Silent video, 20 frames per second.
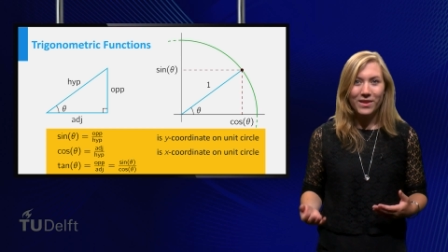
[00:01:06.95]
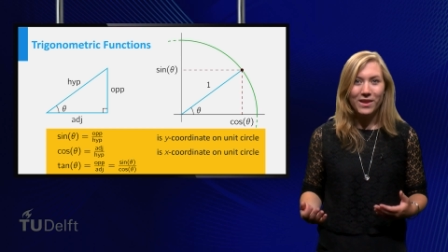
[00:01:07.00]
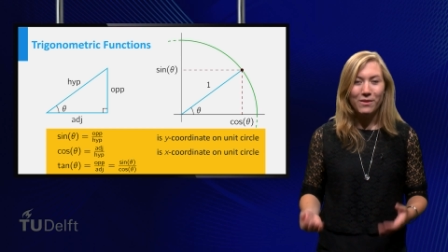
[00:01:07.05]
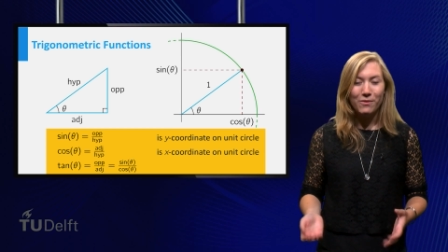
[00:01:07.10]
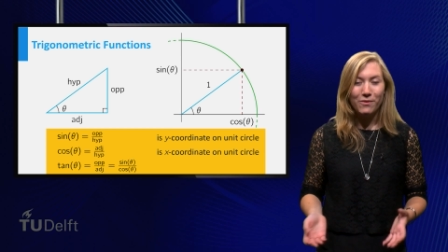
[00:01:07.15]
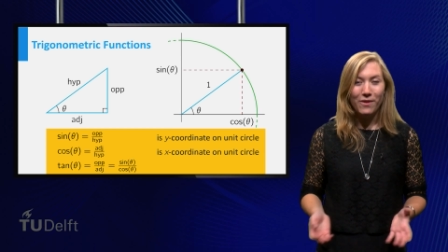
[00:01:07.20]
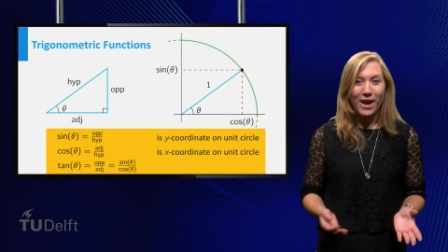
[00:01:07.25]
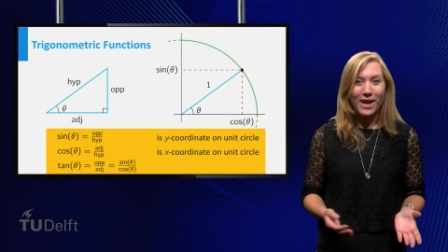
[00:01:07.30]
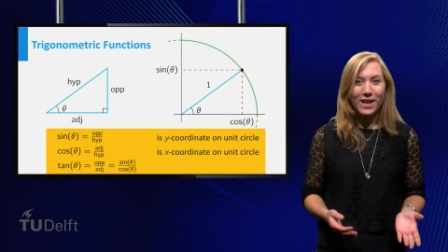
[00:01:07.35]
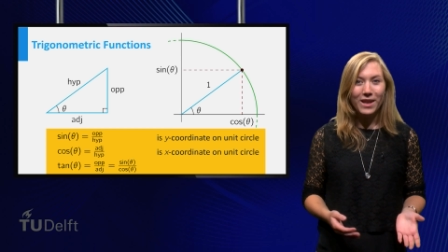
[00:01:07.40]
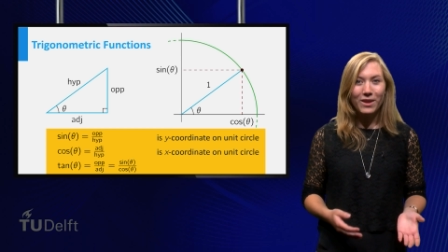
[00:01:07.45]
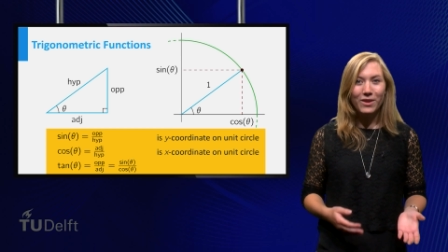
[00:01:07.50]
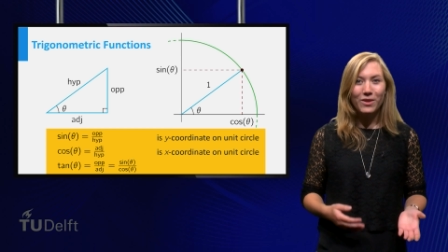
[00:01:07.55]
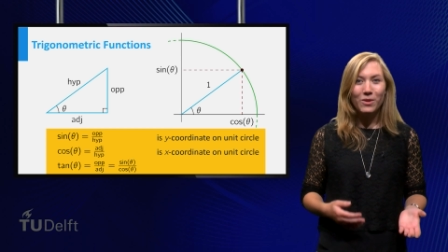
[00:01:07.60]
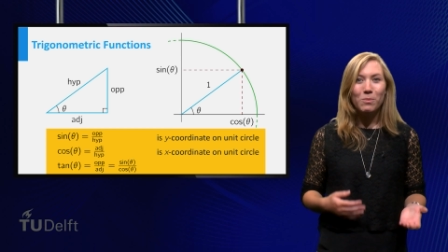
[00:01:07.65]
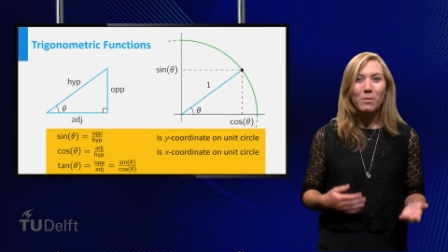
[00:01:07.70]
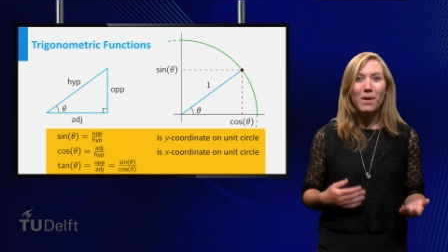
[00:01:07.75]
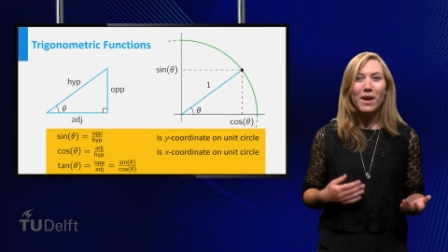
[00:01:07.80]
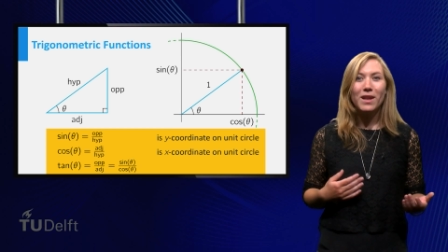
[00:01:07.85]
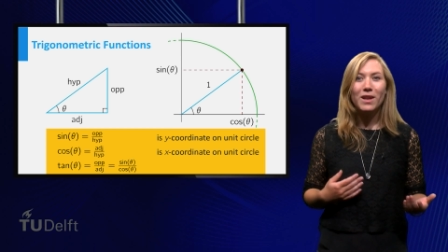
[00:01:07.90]

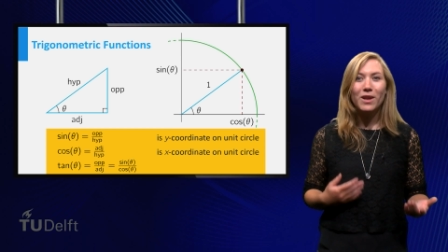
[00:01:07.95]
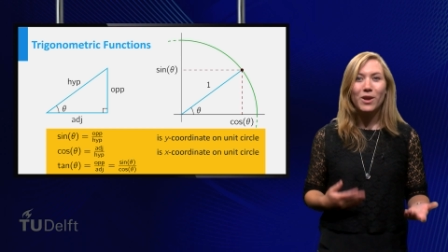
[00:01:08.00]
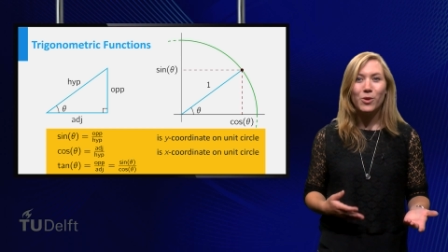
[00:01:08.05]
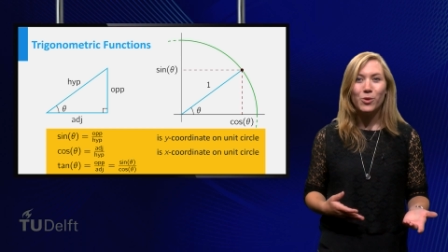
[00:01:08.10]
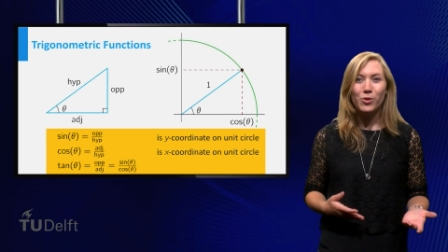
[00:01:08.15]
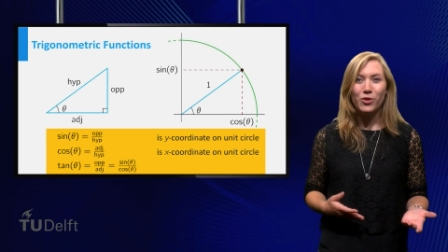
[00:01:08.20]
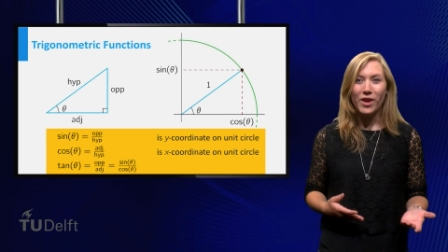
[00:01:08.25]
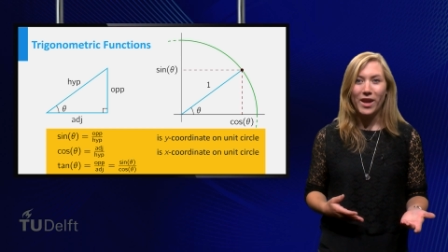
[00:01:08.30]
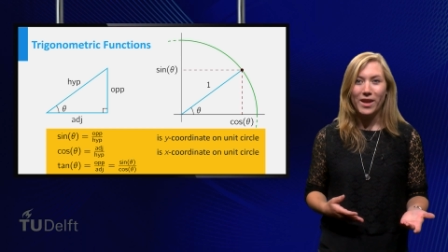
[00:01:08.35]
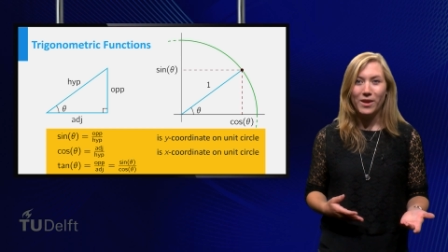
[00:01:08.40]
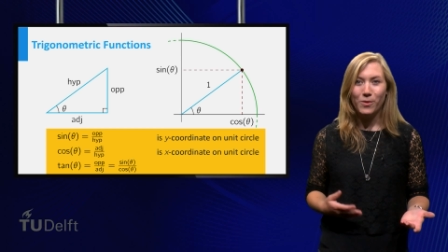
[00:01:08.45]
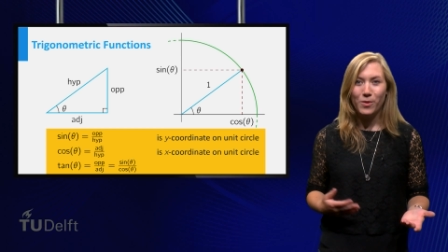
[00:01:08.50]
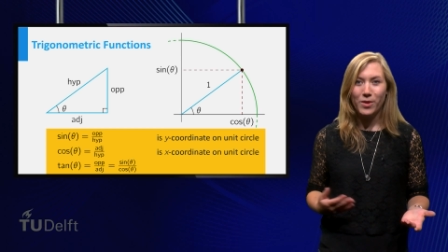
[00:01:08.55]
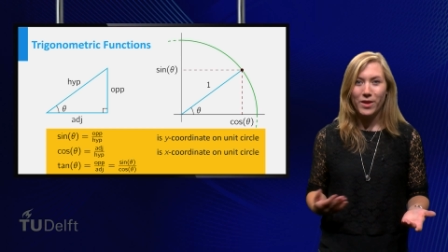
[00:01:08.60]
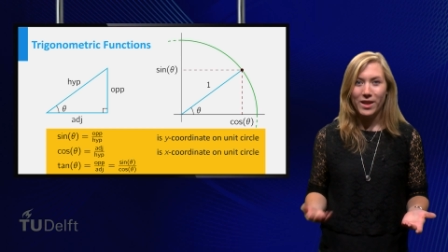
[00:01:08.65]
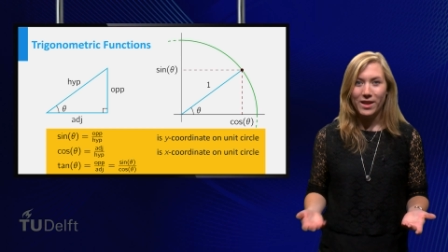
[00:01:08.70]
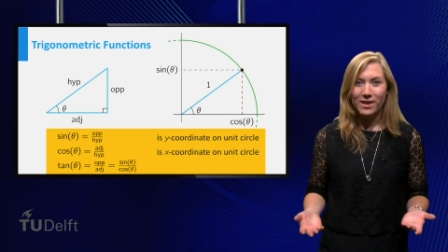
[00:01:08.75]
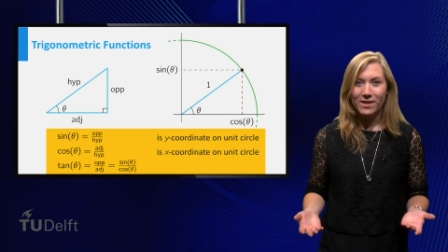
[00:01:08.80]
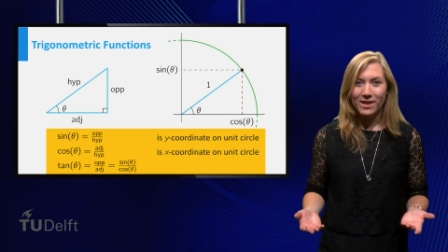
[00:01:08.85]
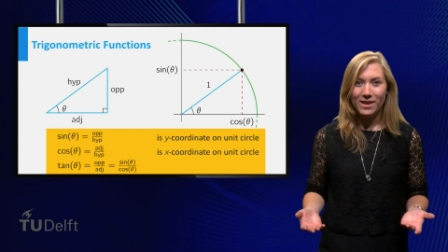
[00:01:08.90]
divided by cosine of
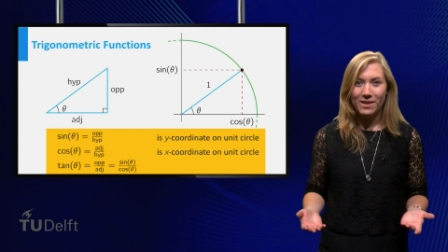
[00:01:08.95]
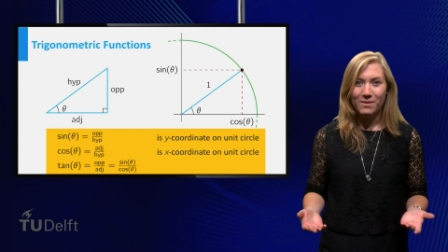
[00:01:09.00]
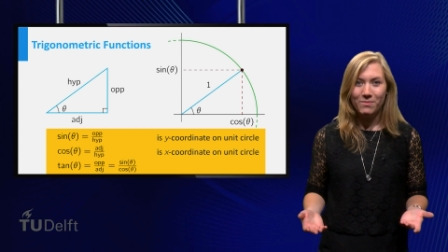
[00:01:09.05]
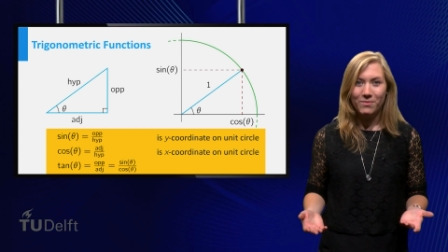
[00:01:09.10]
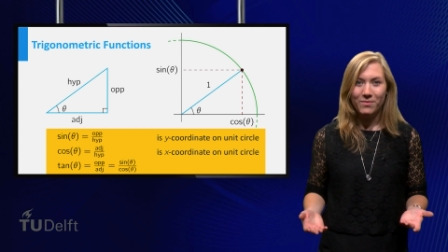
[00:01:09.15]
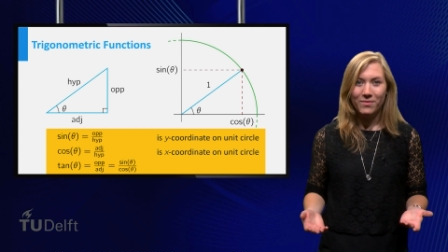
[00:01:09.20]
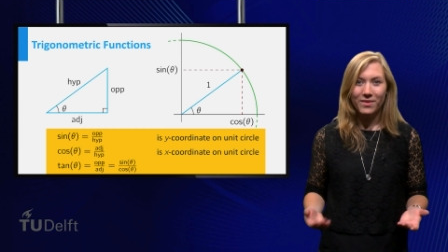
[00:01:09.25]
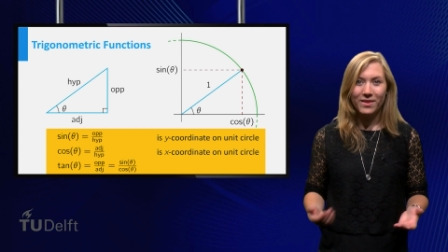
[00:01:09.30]
theta.